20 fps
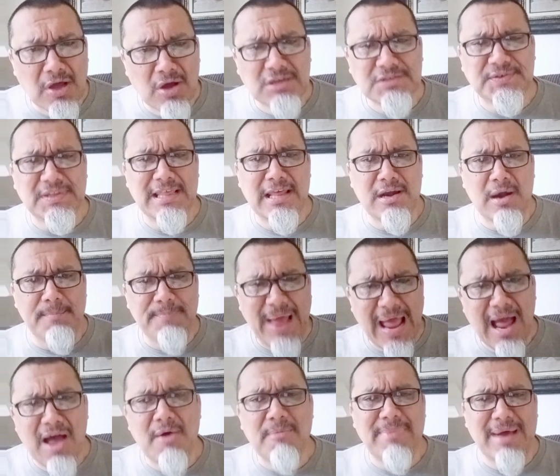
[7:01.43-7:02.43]
those that are
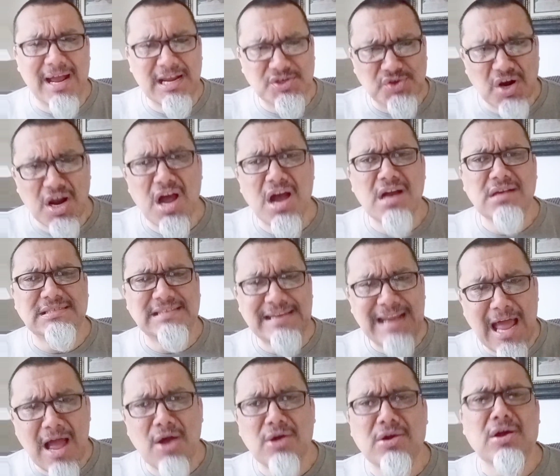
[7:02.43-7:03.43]
bound by drugs and
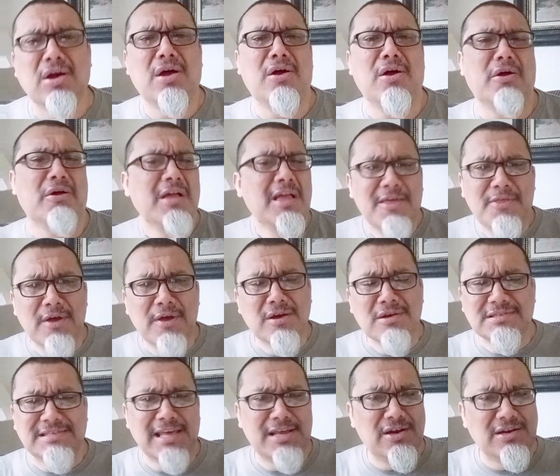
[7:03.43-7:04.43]
alcohol,
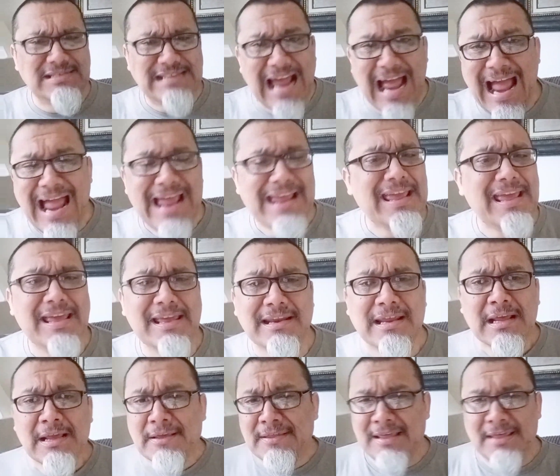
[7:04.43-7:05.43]
those that are dying,
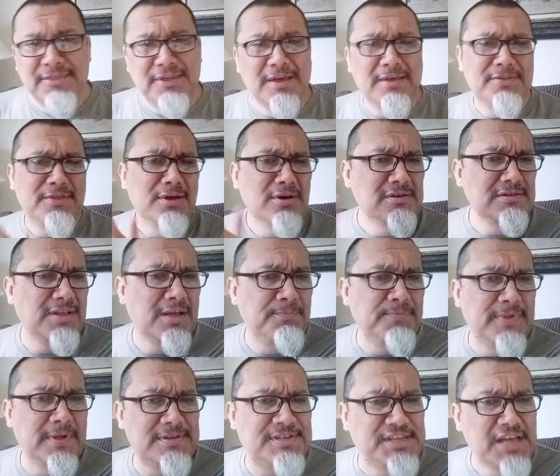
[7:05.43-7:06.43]
the, the,
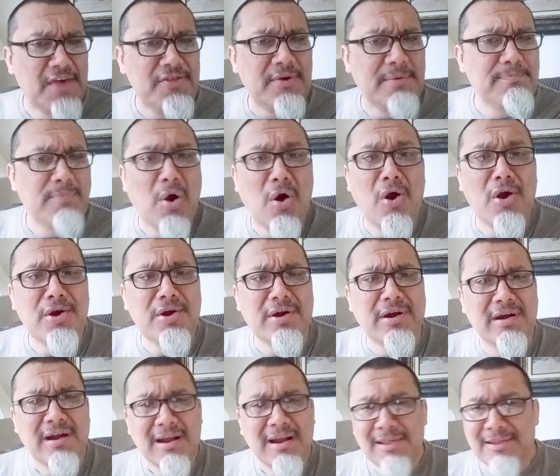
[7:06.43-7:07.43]
the, the southern
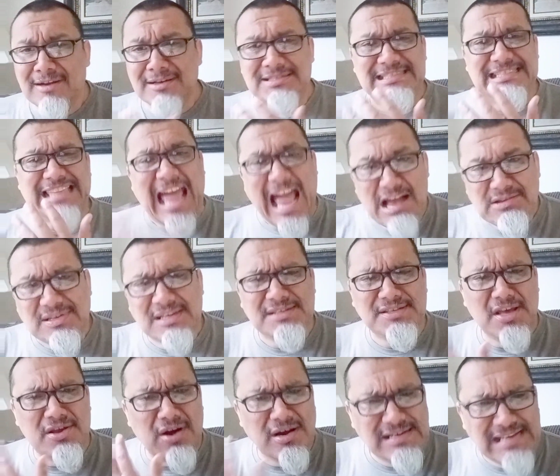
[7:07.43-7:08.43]
border, there's thousands
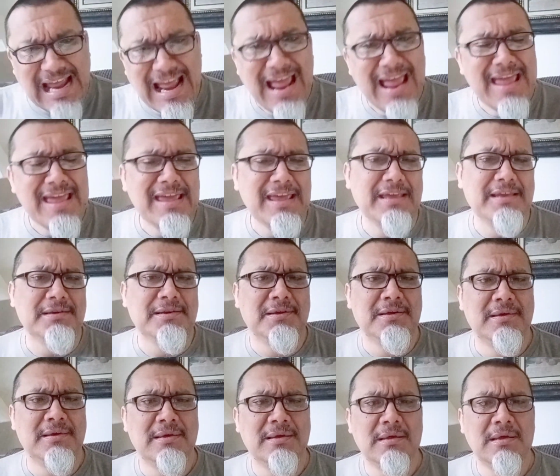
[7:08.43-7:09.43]
that are dying.
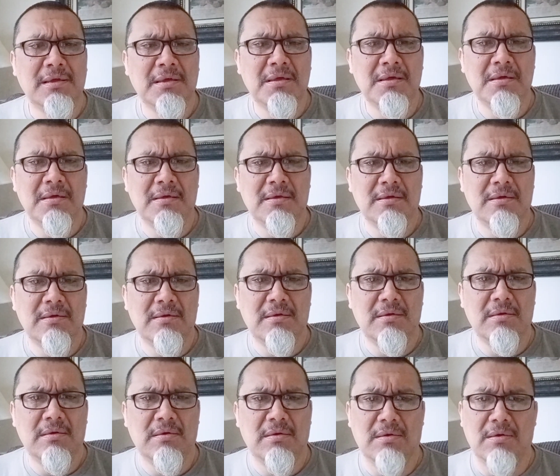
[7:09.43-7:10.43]

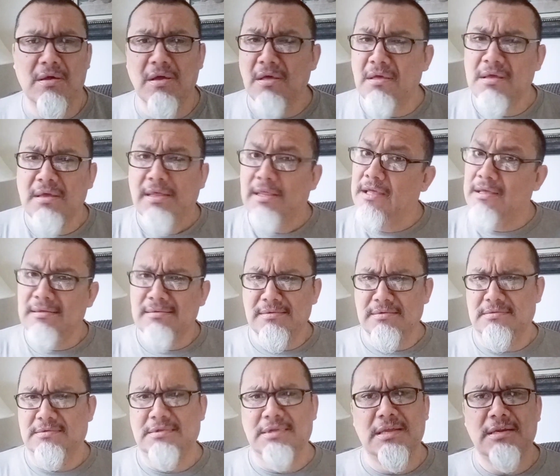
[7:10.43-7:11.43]
Oh,
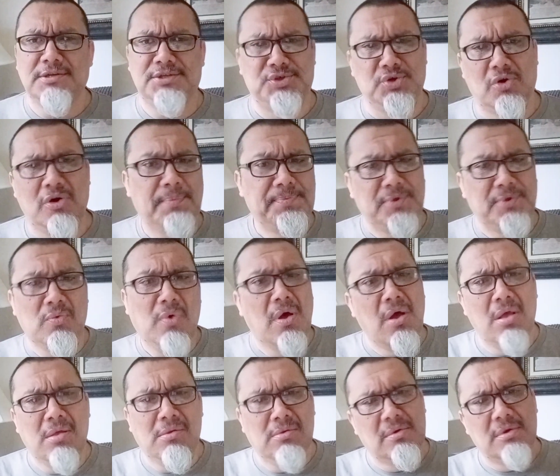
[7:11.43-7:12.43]
I need to shore up the
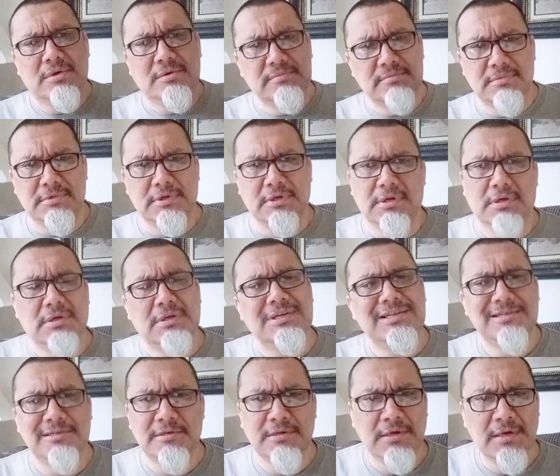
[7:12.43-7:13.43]
wall.
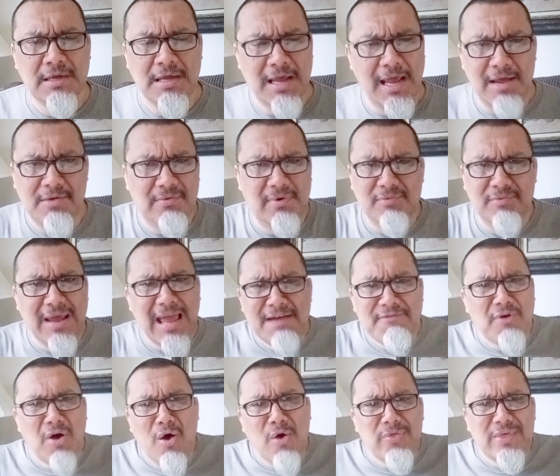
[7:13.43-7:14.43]
And when we
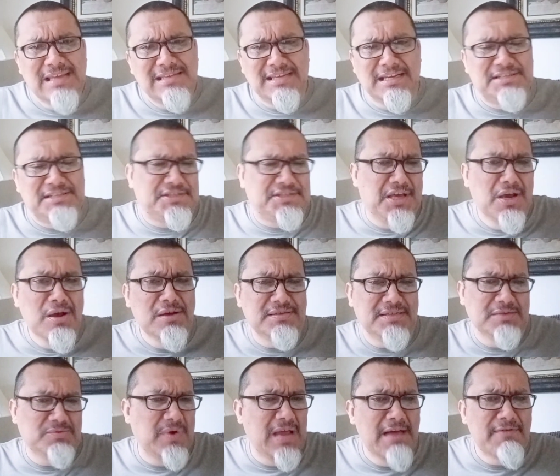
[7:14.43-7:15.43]
have all these
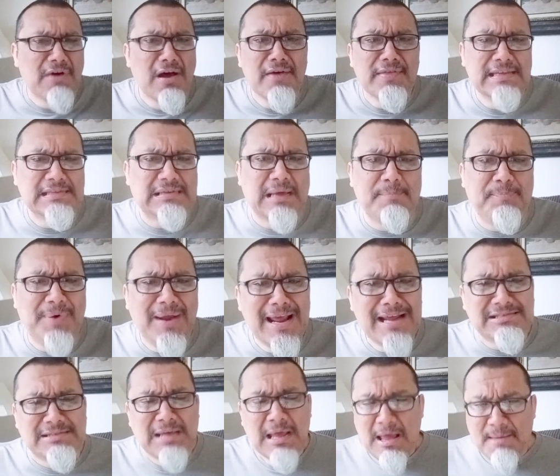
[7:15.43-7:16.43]
excuses, we have all these complaints,